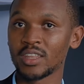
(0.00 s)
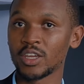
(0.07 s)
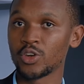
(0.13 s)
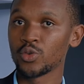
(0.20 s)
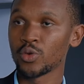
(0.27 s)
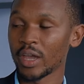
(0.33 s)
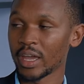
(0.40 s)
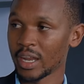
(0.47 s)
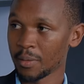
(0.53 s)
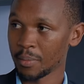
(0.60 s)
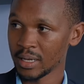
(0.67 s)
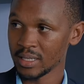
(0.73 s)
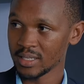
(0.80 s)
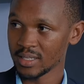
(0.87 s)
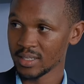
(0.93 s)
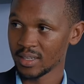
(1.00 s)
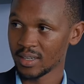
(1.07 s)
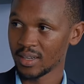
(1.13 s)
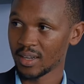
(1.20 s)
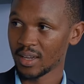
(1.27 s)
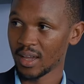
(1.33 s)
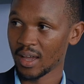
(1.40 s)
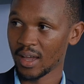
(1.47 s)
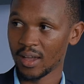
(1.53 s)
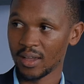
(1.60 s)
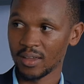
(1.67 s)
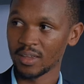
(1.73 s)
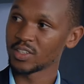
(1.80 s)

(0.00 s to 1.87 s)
They do enemas, uh,